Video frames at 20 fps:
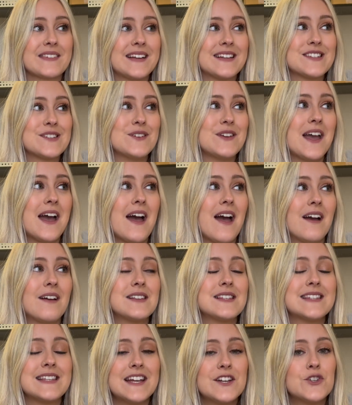So yeah,
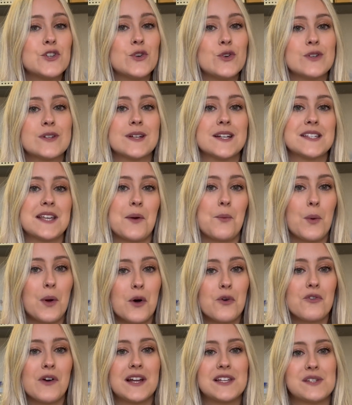stay tuned, because I
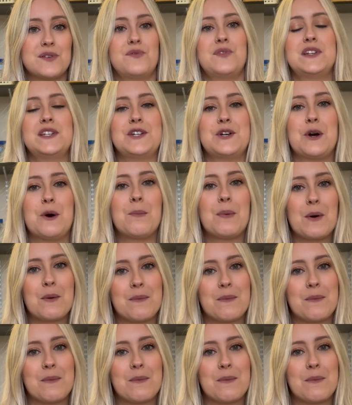will write a video about